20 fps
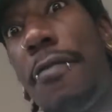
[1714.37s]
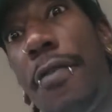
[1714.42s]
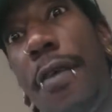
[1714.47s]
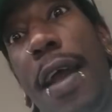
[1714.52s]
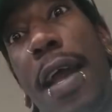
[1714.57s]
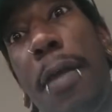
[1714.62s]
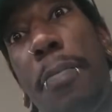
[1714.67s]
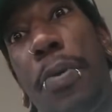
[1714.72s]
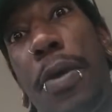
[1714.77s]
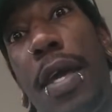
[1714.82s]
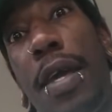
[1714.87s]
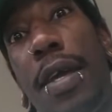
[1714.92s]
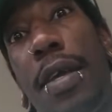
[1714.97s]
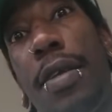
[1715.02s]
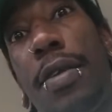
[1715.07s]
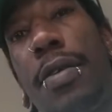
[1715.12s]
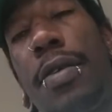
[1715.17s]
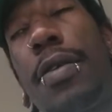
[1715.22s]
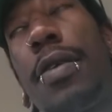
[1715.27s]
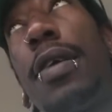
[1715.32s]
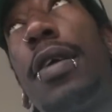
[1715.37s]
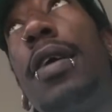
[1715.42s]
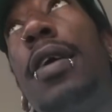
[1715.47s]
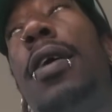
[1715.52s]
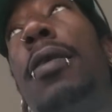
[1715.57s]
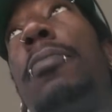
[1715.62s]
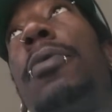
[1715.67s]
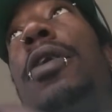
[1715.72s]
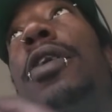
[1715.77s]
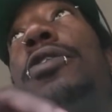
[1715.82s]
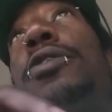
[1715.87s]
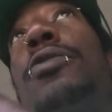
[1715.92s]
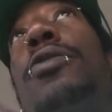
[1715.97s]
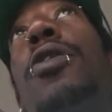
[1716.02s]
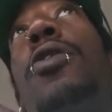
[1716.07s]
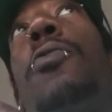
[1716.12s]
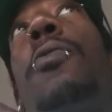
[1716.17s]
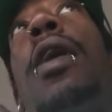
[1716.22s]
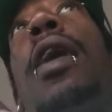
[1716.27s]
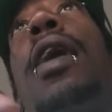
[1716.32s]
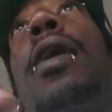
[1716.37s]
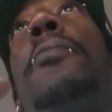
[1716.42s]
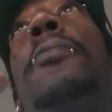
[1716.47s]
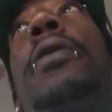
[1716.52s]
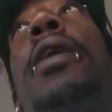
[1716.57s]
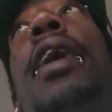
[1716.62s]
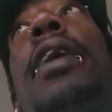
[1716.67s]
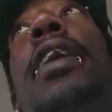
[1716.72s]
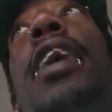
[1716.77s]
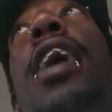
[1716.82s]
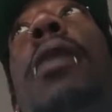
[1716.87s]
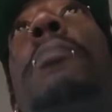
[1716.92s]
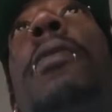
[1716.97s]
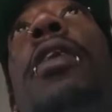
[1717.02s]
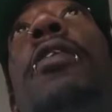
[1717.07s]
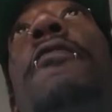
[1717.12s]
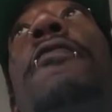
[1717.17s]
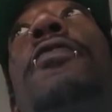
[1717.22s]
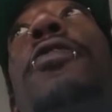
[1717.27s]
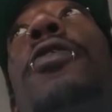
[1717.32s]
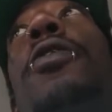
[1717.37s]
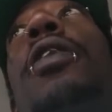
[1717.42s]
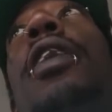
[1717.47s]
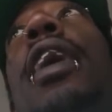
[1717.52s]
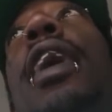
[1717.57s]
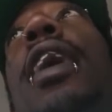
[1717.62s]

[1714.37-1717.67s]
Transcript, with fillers: for AP." Because you know why? When I came back to Florida,